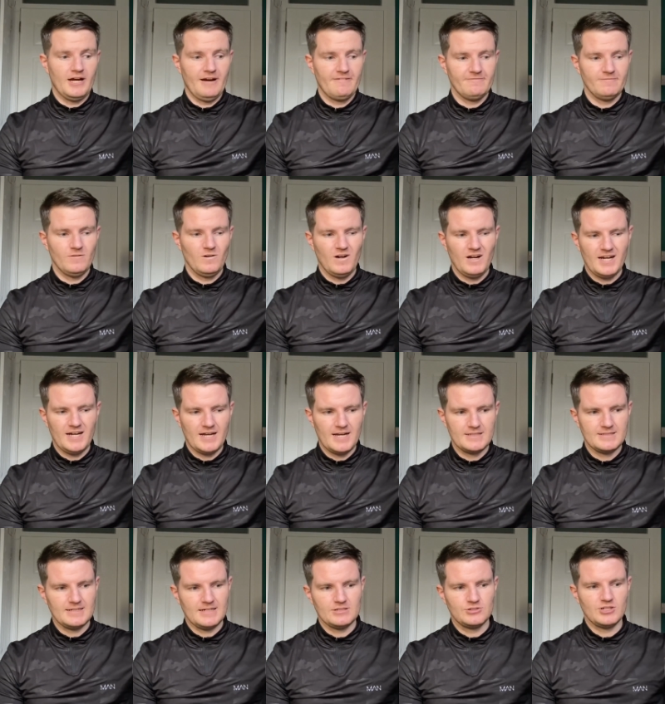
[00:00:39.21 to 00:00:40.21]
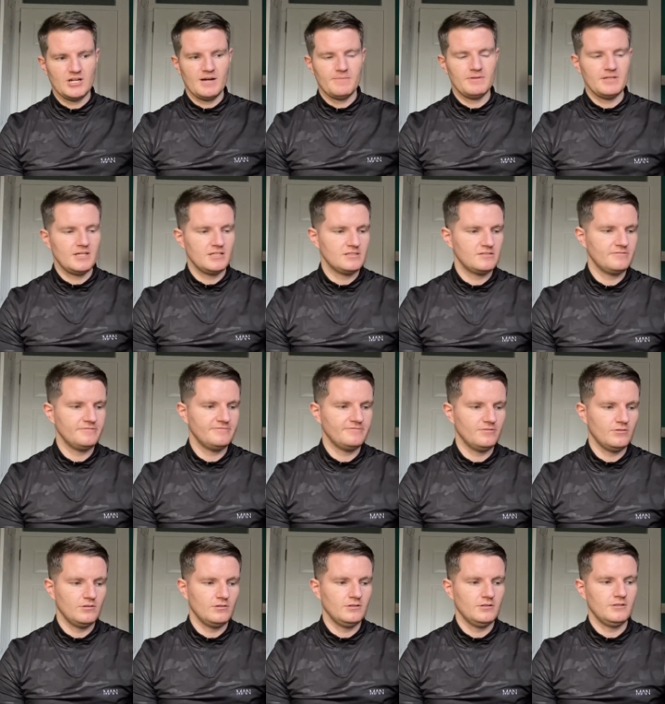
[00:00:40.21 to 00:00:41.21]
I've not had a dram of this
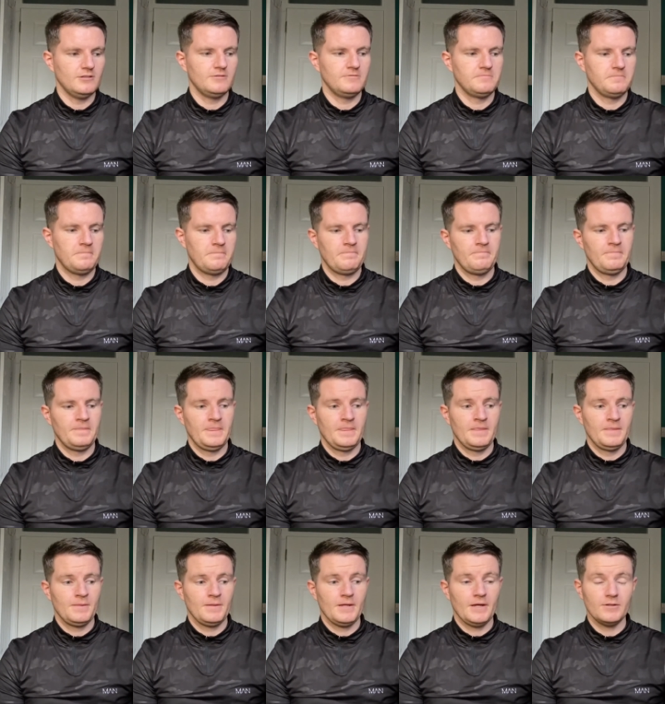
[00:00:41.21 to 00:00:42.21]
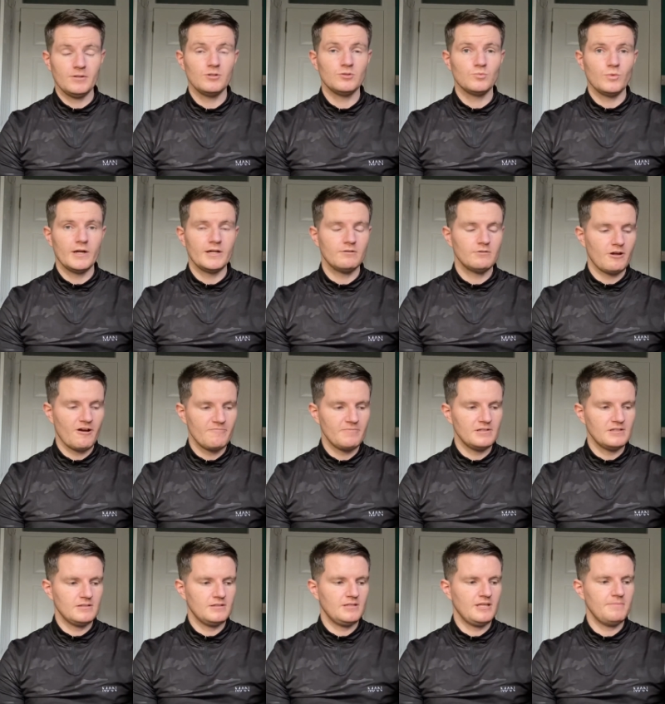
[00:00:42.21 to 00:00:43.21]
for a good while now. I've
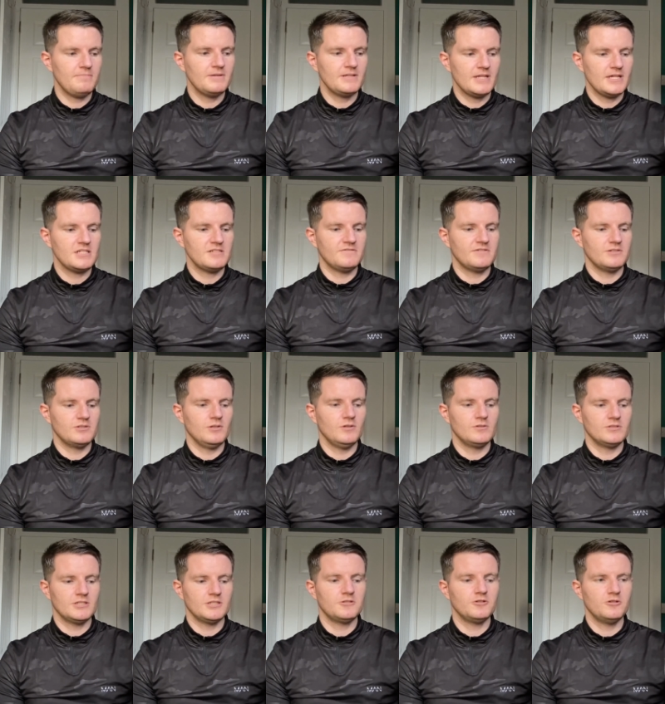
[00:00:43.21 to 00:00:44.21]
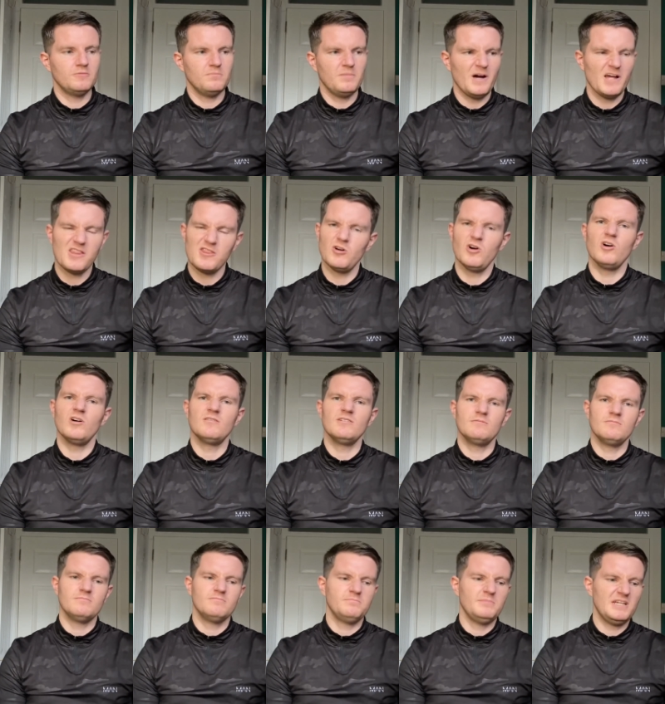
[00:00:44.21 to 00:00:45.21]
been keeping this for as long as I could, but I thought,
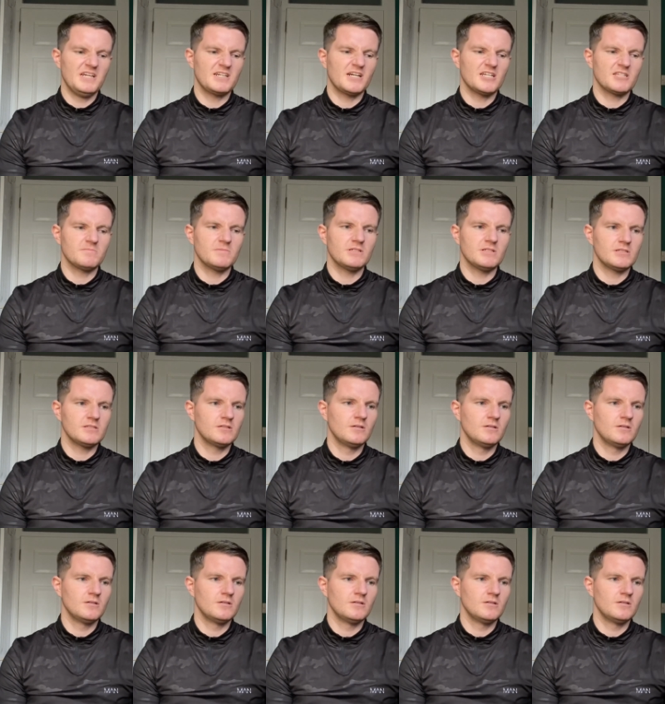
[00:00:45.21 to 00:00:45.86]
being Christmas,